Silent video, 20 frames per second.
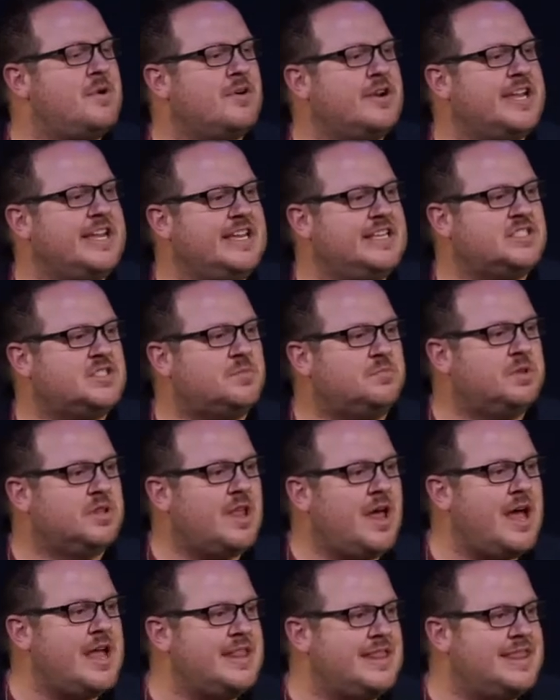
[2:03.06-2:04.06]
his
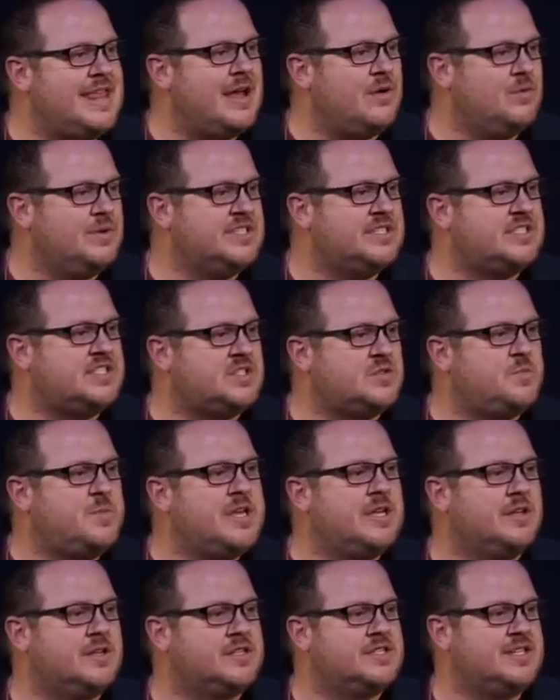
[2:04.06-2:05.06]
blood that was
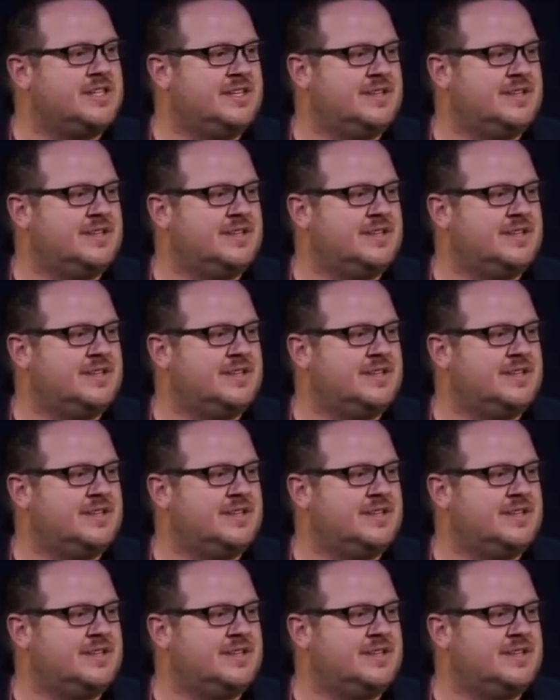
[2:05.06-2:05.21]
spilt,